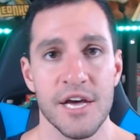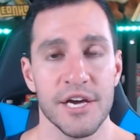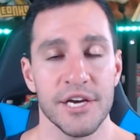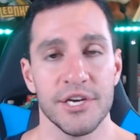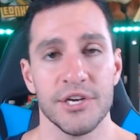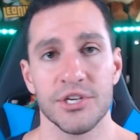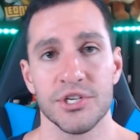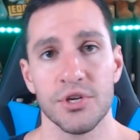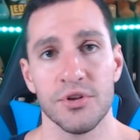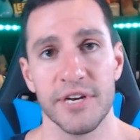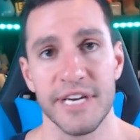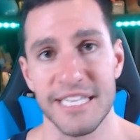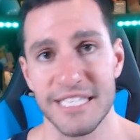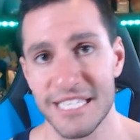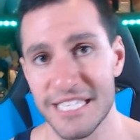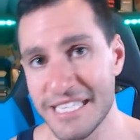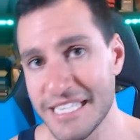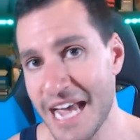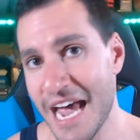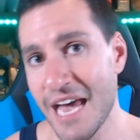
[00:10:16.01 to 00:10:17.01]
Usually
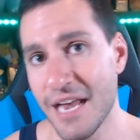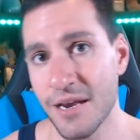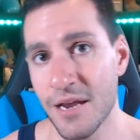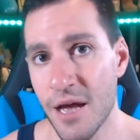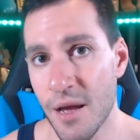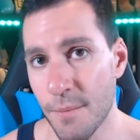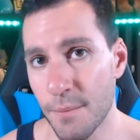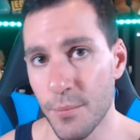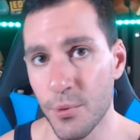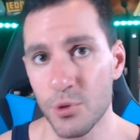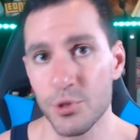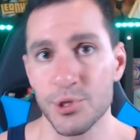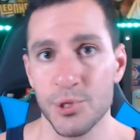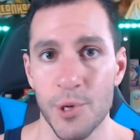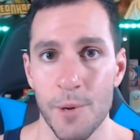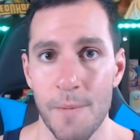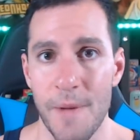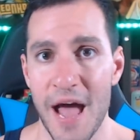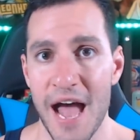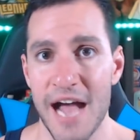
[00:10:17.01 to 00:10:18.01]
it's 10
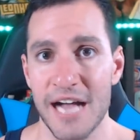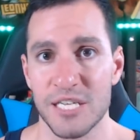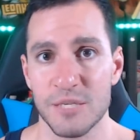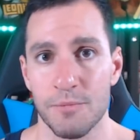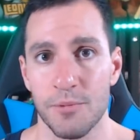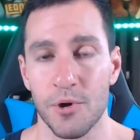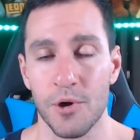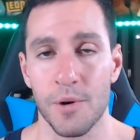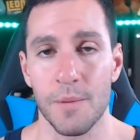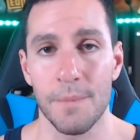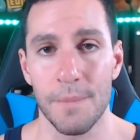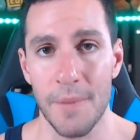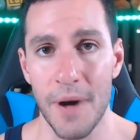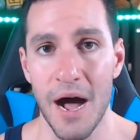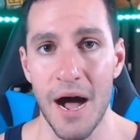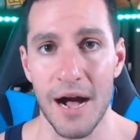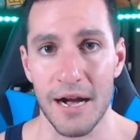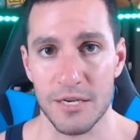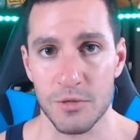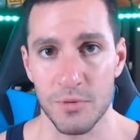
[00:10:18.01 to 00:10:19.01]
booster packs per
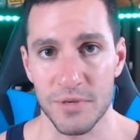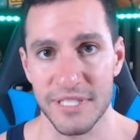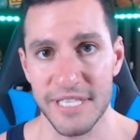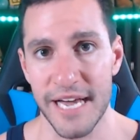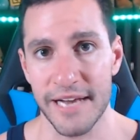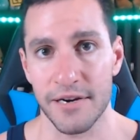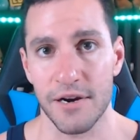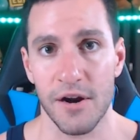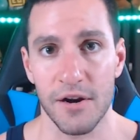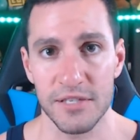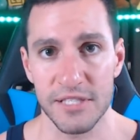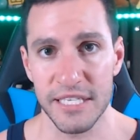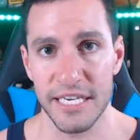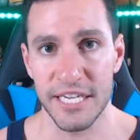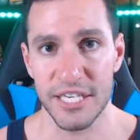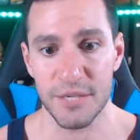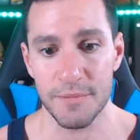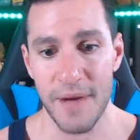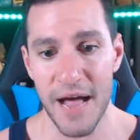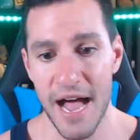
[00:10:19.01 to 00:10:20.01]
box with 10 cards in
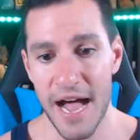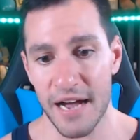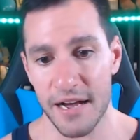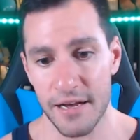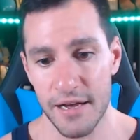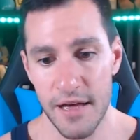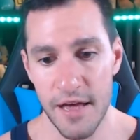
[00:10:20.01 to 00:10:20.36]
each pack